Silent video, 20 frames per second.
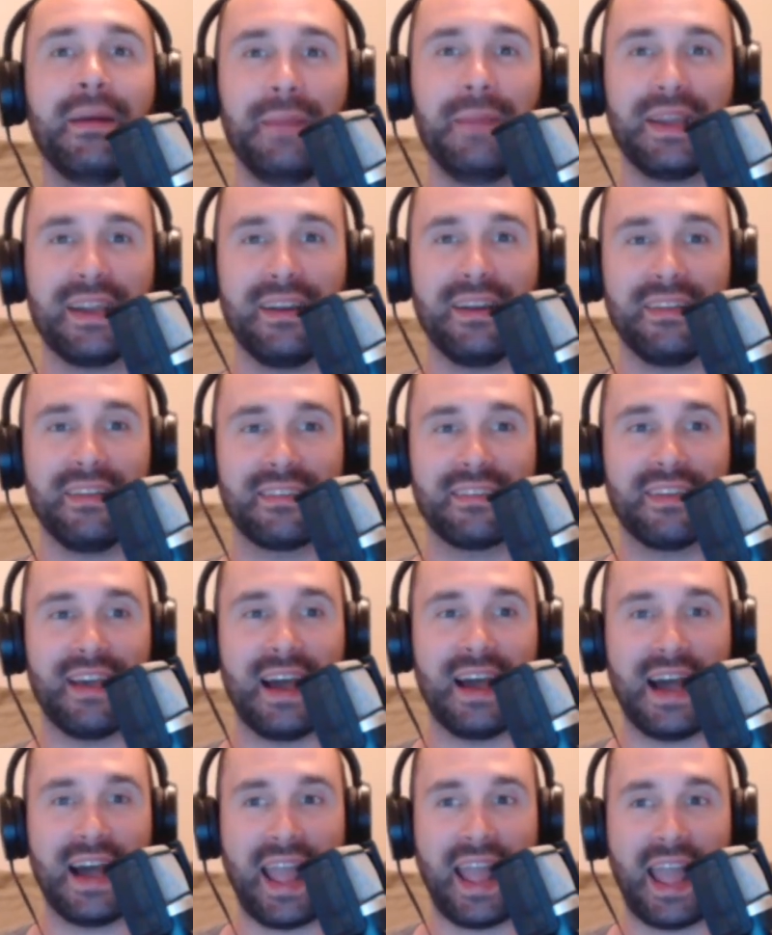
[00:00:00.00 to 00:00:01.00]
because
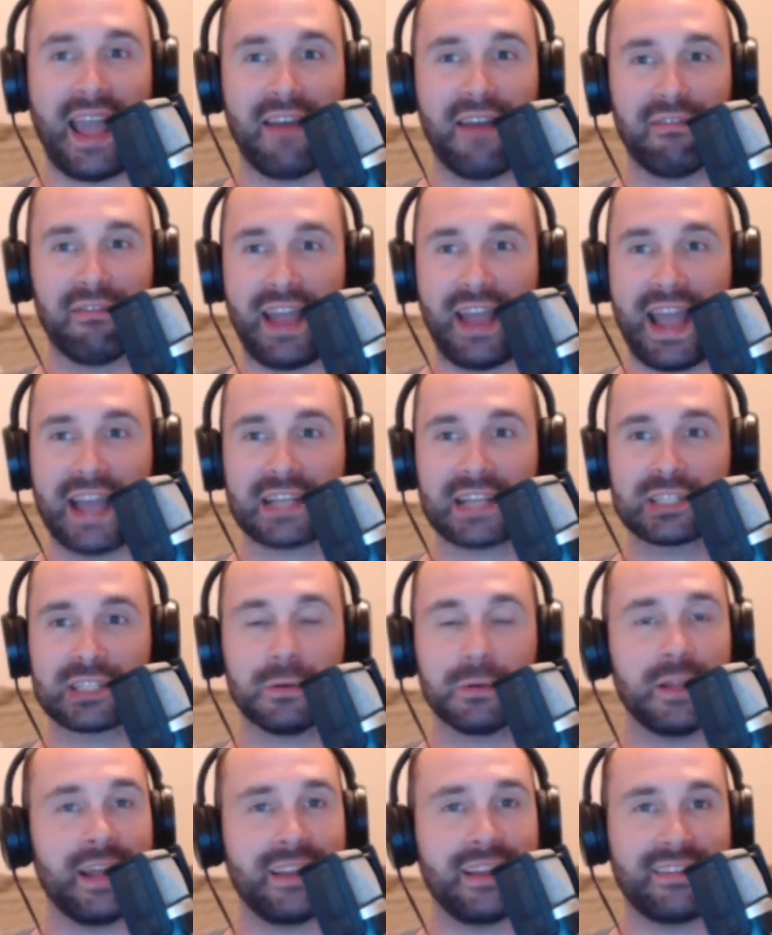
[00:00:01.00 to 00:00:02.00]
I have
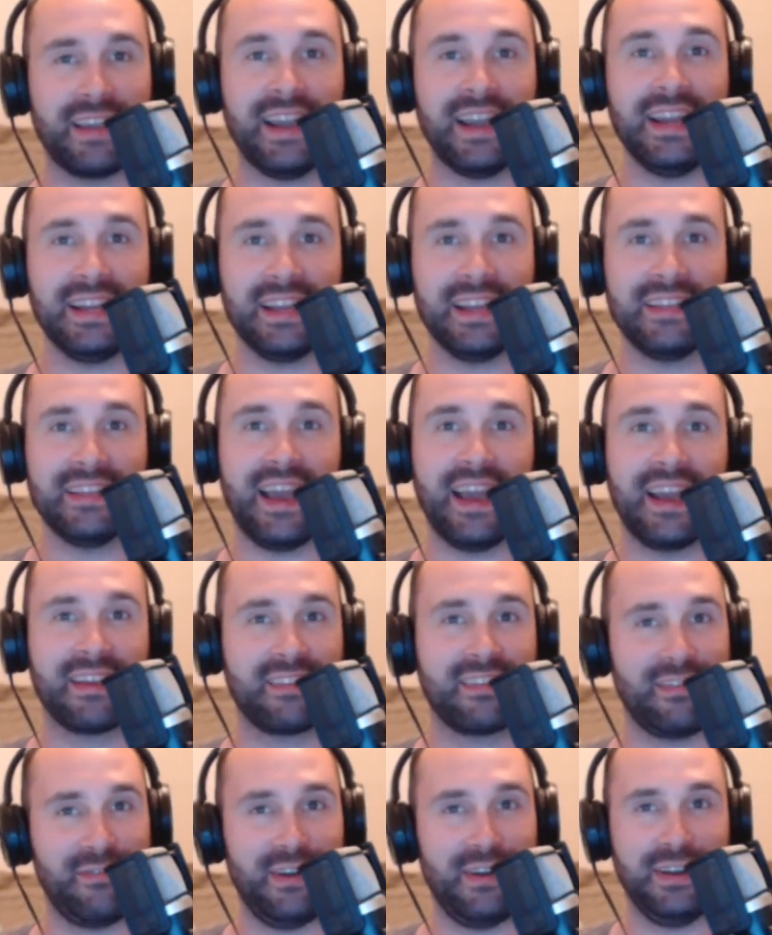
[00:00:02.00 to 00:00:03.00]
actual anxiety
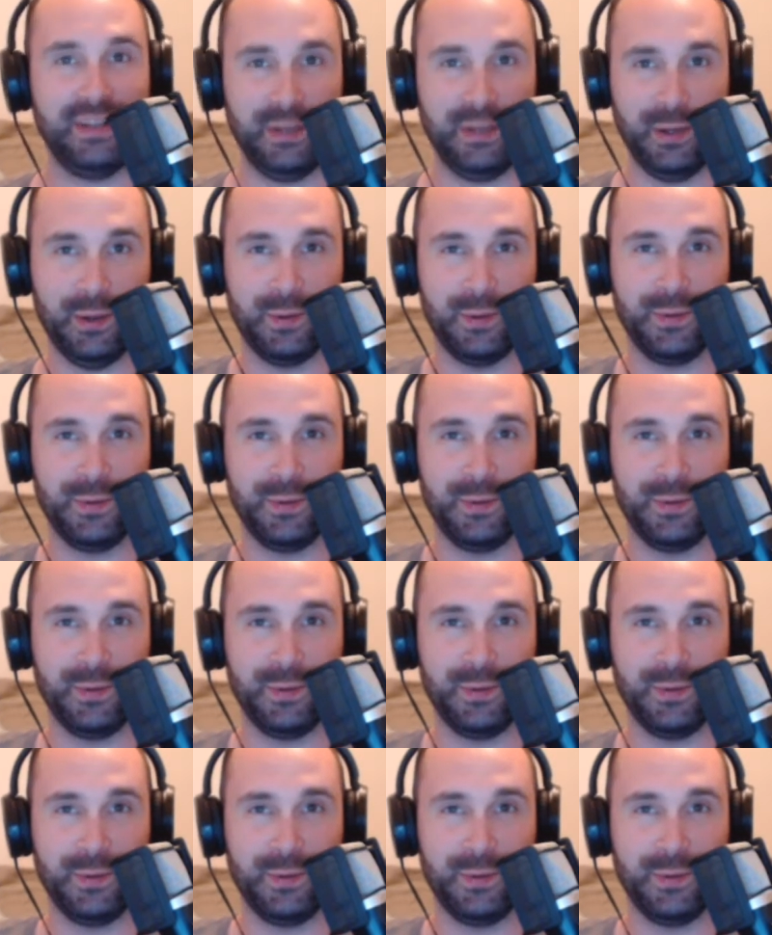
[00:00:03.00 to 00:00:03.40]
attacks if I do.